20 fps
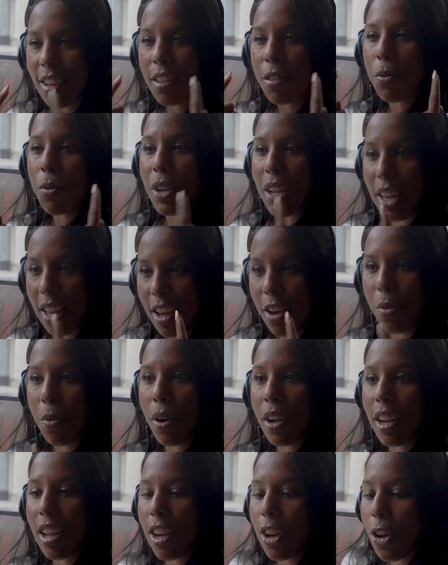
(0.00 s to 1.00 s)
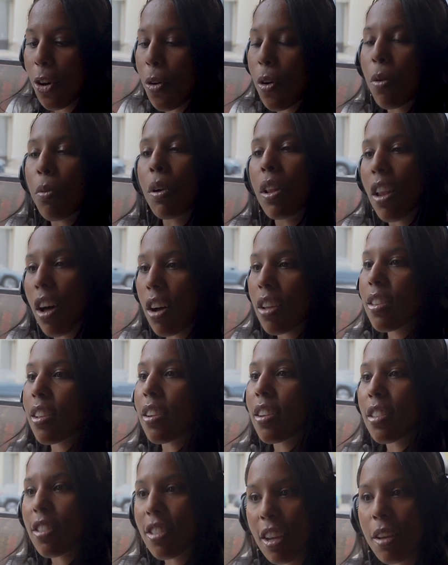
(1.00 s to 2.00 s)
as we did want it, knowing we lost in
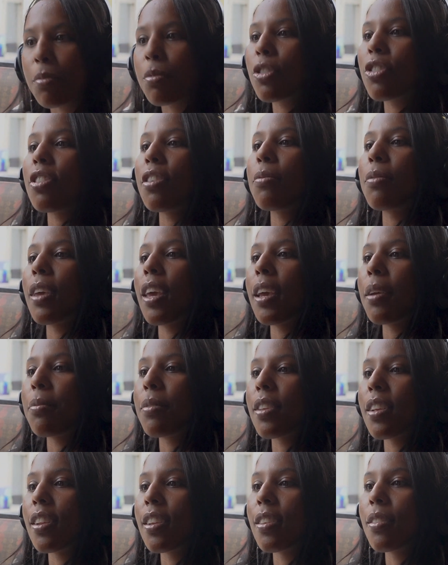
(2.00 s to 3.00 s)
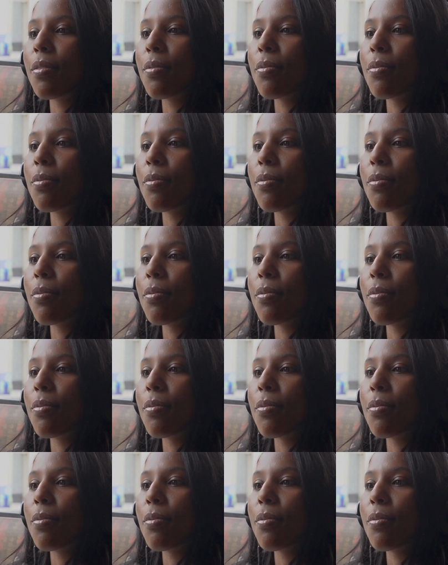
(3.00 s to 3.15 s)
the championship game to them.